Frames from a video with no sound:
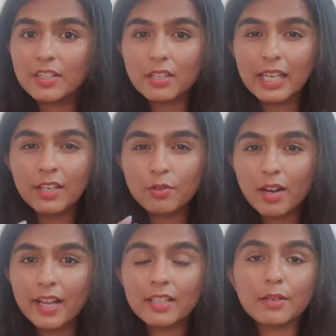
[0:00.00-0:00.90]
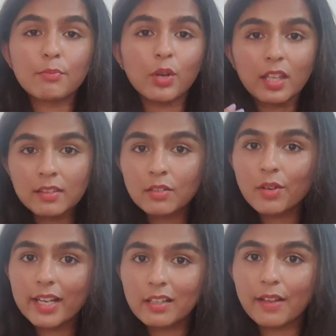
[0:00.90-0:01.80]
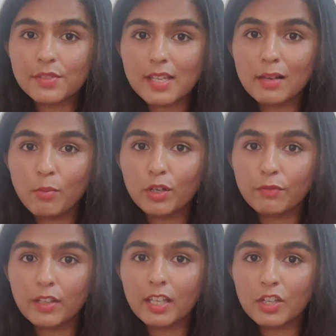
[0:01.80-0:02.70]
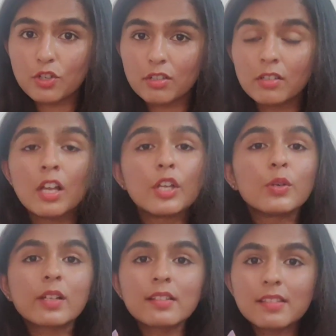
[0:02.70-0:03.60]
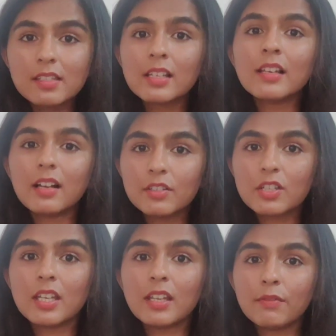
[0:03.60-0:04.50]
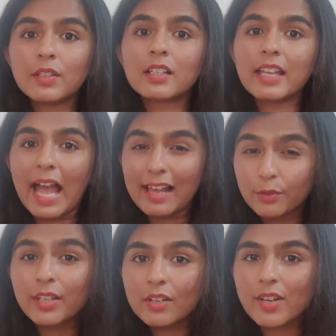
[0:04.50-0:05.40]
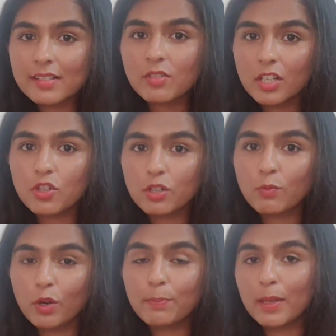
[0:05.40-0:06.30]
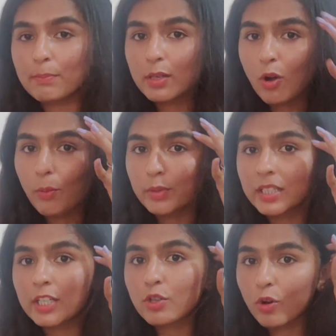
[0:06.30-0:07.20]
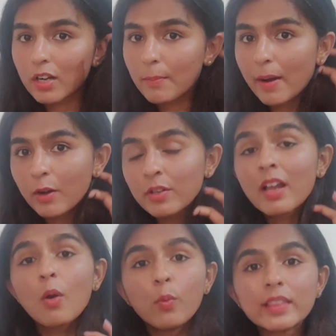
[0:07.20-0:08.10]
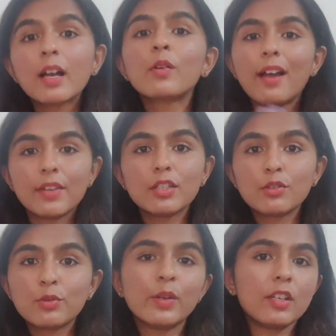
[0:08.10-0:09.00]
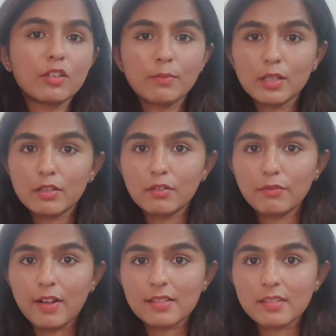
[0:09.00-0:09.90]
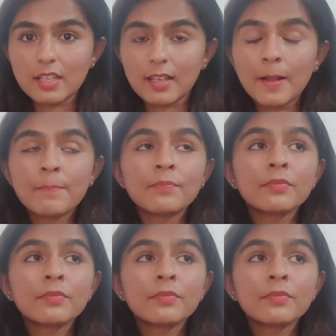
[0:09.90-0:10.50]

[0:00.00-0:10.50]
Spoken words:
eat right and bring in the right lifestyle modification, you can still achieve that calorie restriction, what people commonly talk about, without having to do intermittent fasting.